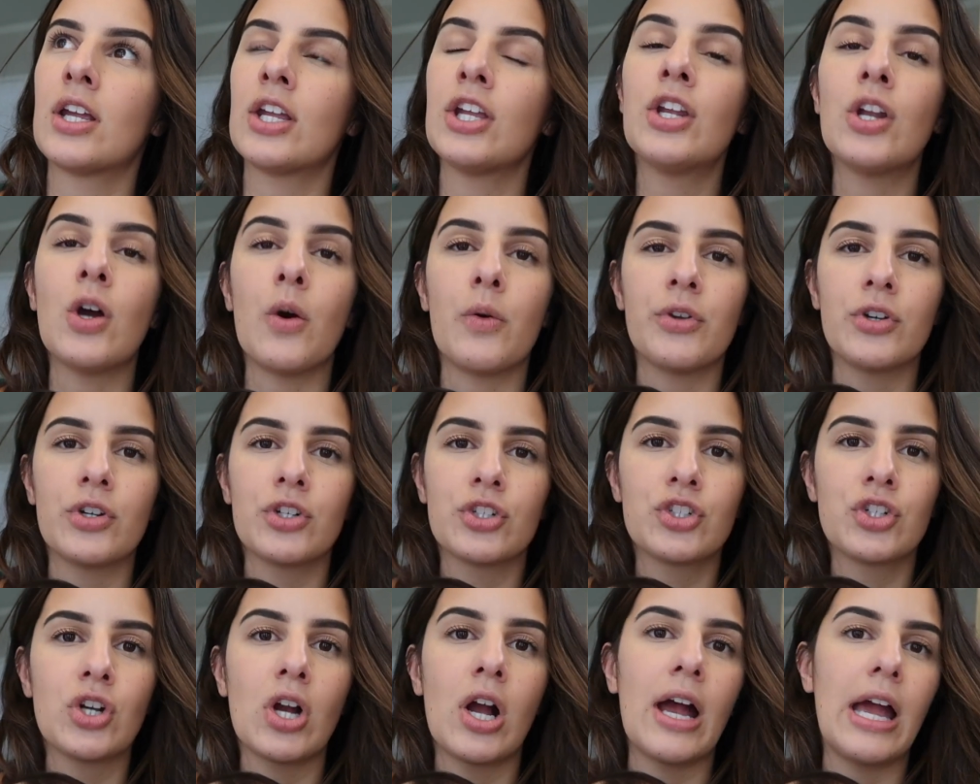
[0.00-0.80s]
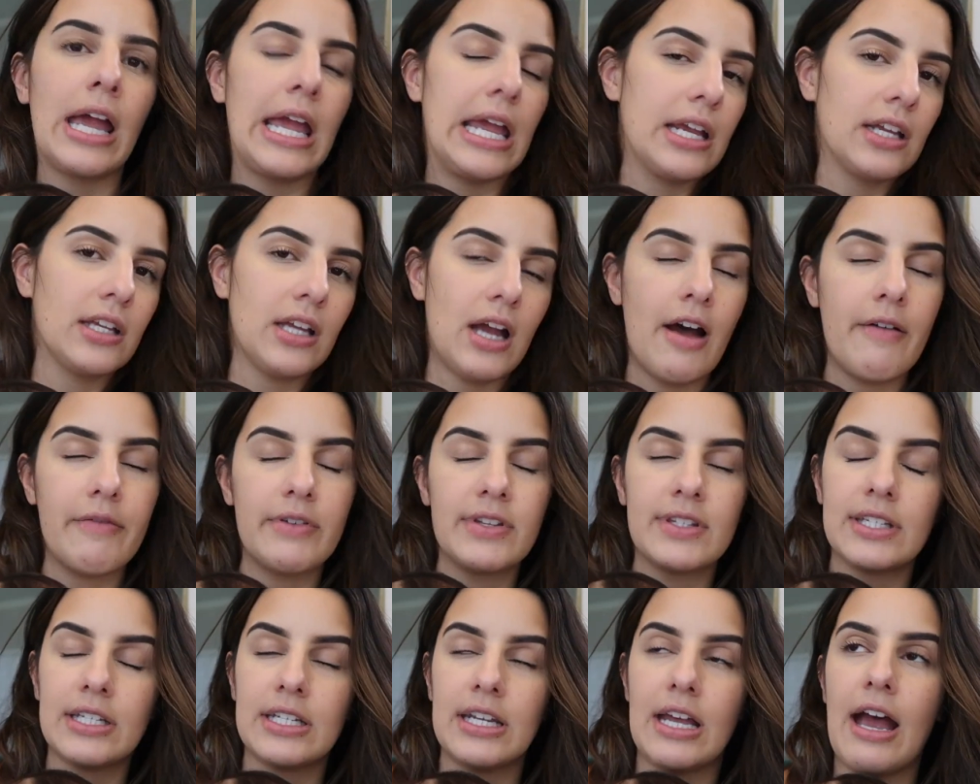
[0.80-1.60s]
you know, you're trying
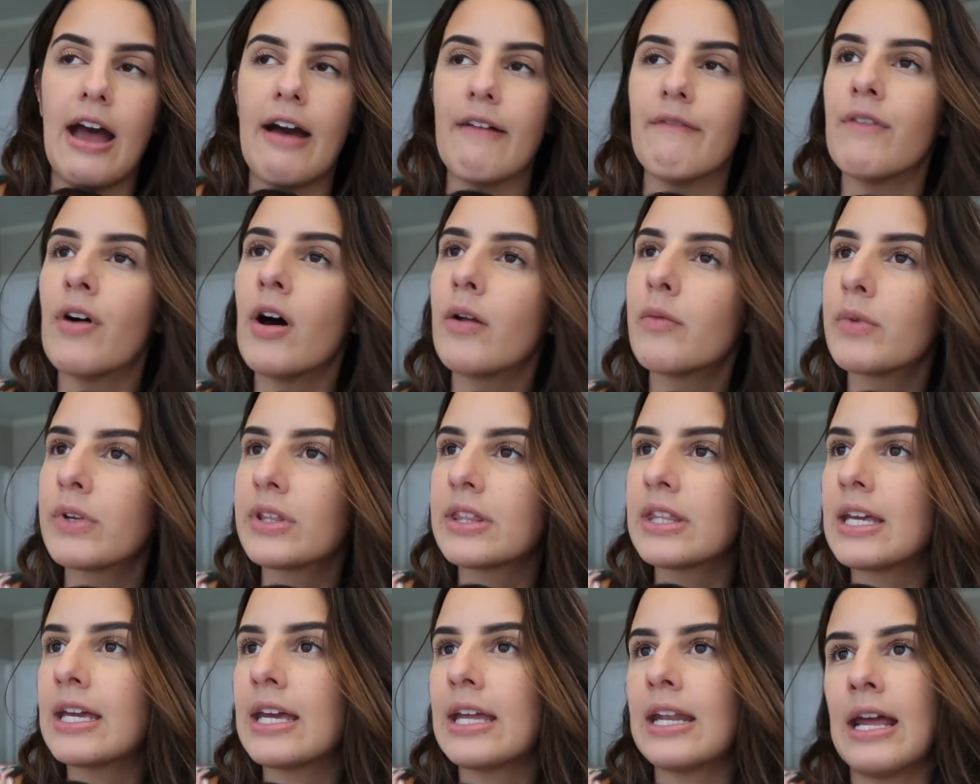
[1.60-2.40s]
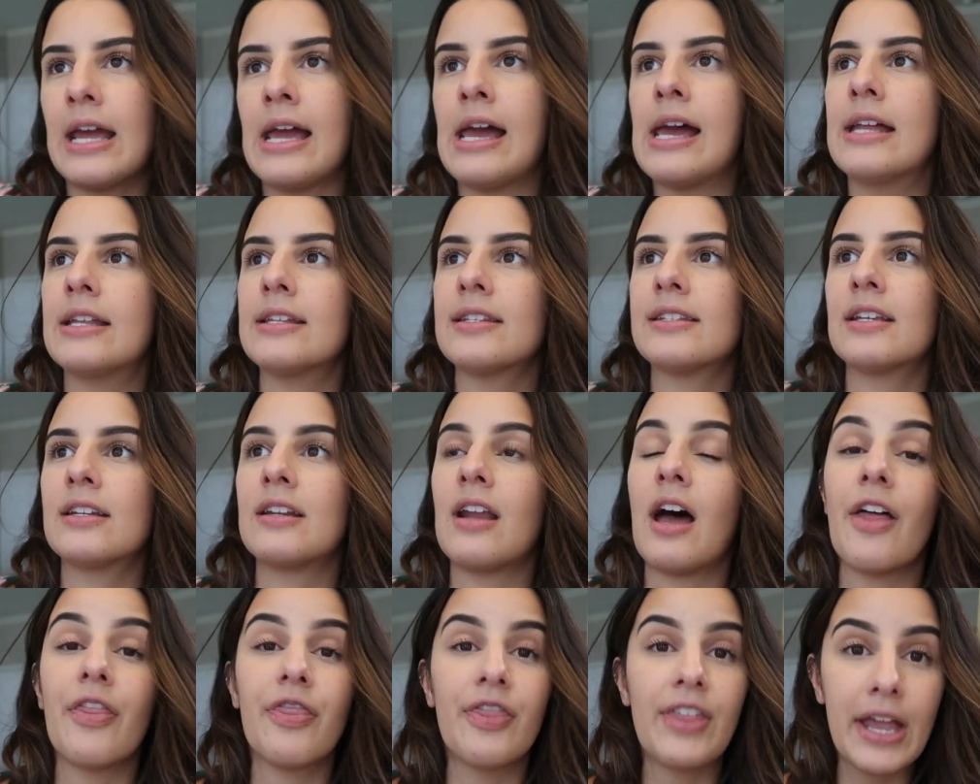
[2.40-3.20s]
obviously to have fun with it and to
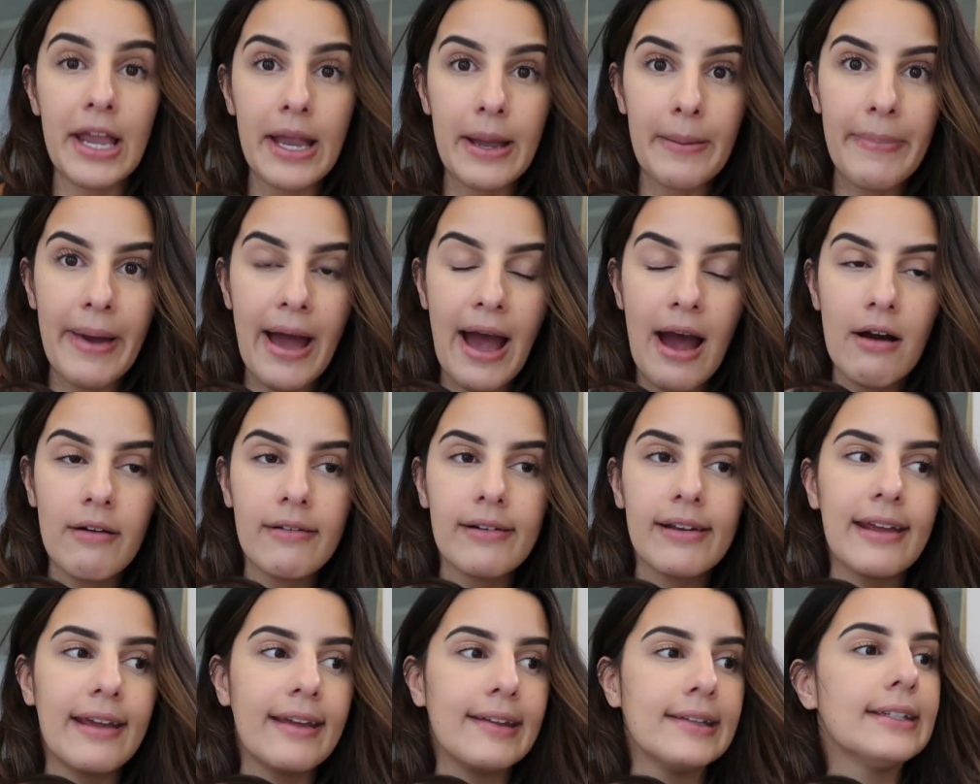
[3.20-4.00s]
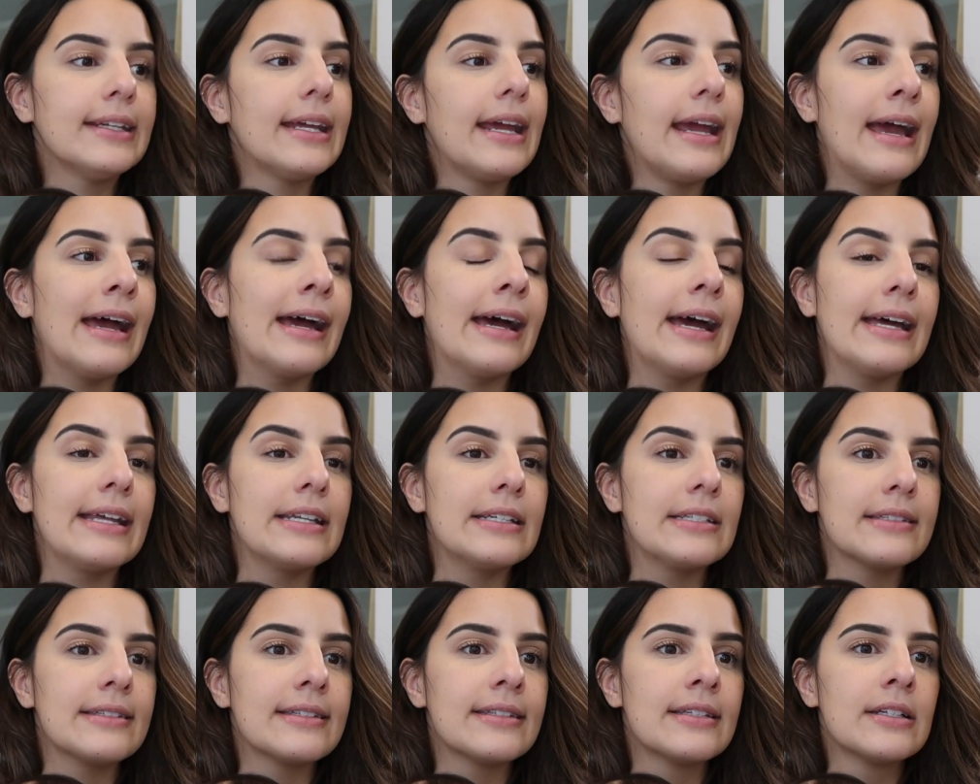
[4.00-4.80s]
not think about it
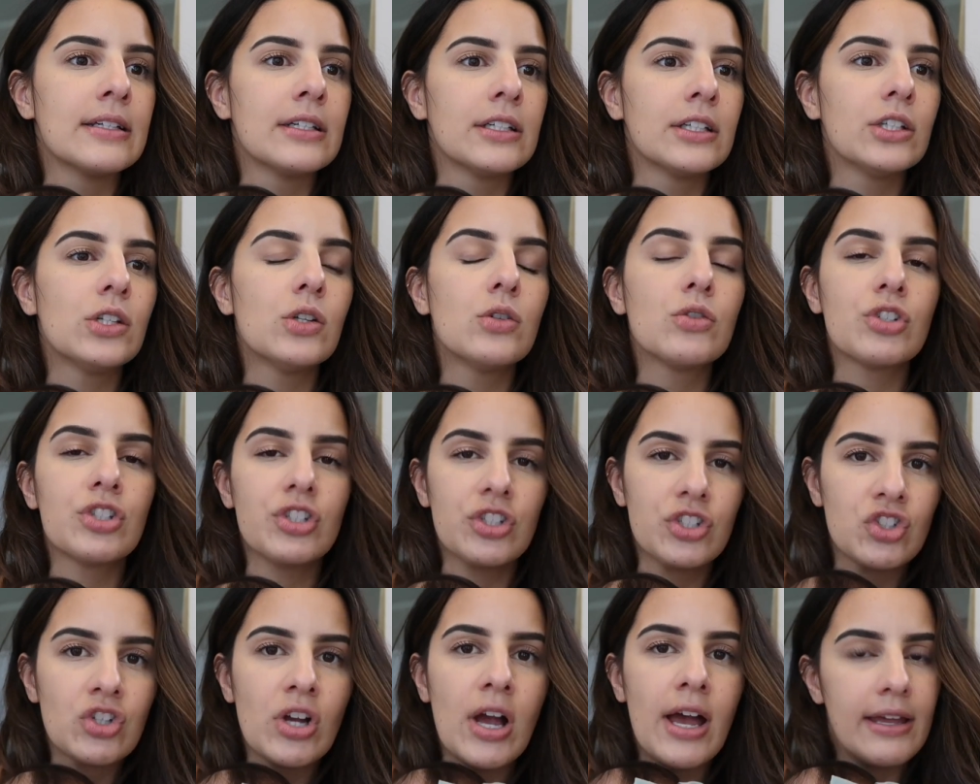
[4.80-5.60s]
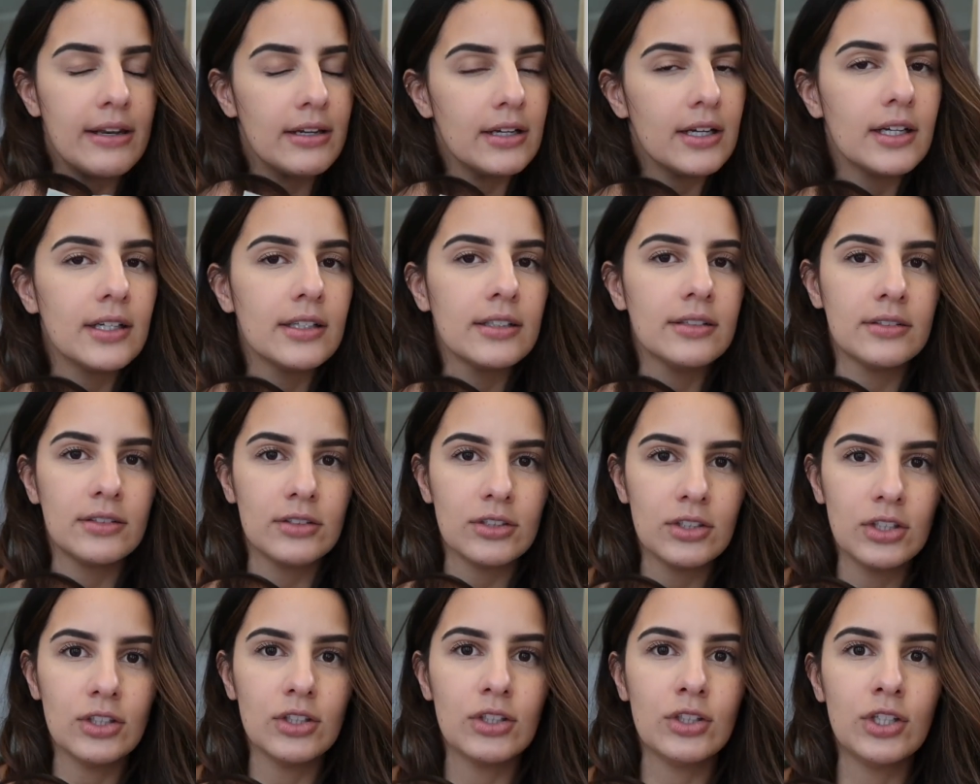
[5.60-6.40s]
and, you know, just try to,
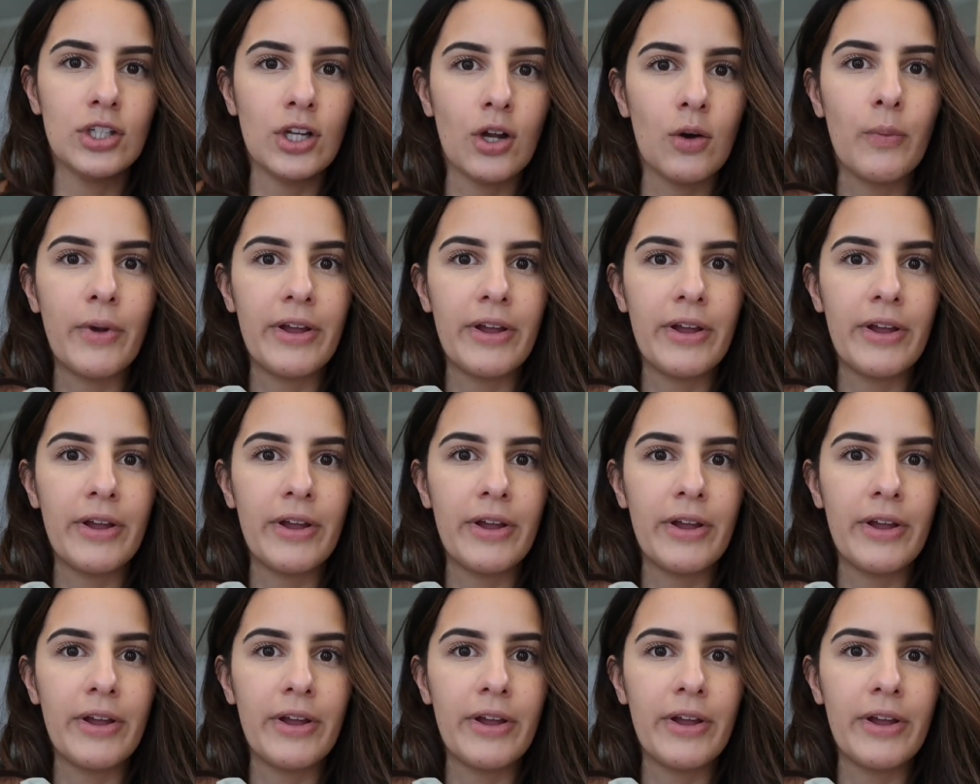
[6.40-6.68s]
you know,